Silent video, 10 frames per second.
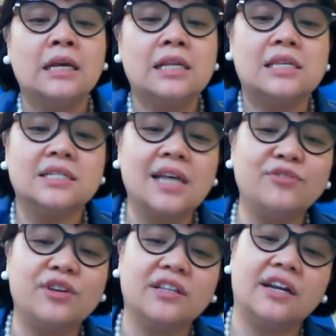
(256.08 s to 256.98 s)
The
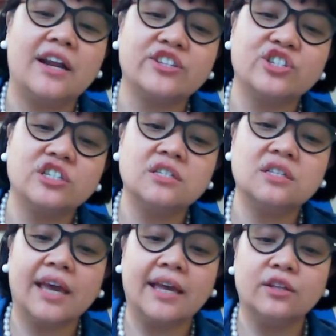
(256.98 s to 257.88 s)
site
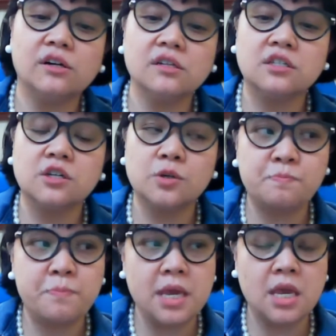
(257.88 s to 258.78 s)
redirection can
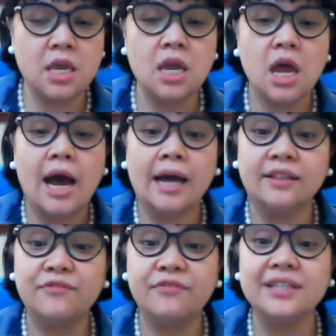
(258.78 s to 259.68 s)
also be a
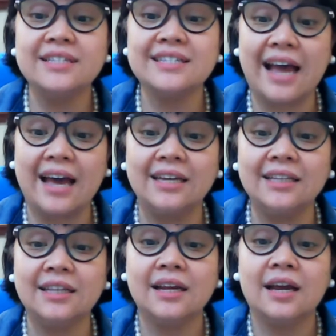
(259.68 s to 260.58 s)
different
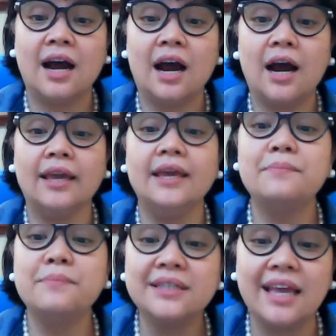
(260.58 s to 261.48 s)
site
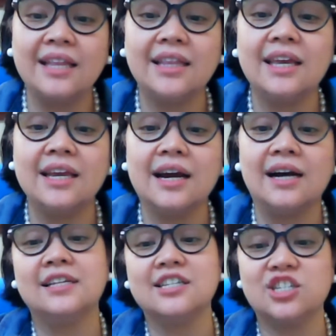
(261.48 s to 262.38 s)
imitating
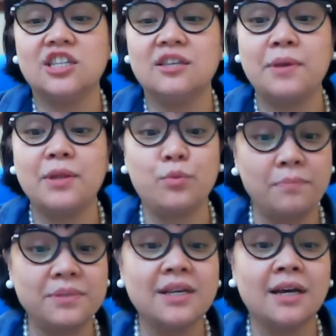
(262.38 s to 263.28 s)
a legitimate
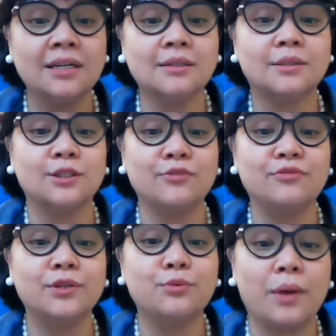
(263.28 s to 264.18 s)
website or a
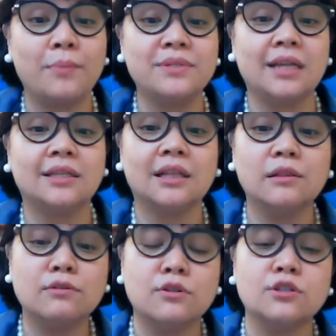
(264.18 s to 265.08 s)
different website that
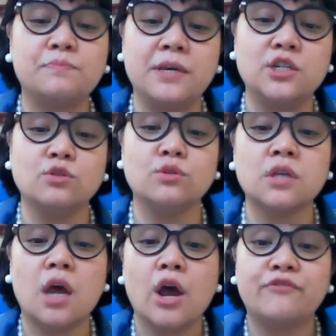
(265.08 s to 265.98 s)
looks
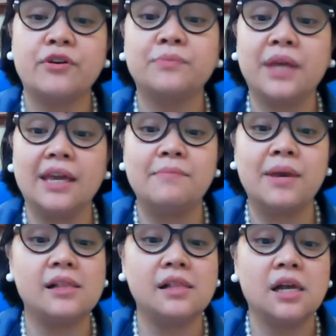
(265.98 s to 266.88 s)
suspicious from the
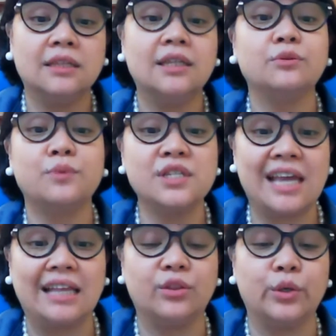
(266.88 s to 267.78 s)
email that was
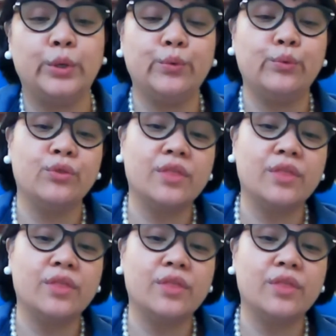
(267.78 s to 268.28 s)
sent to you.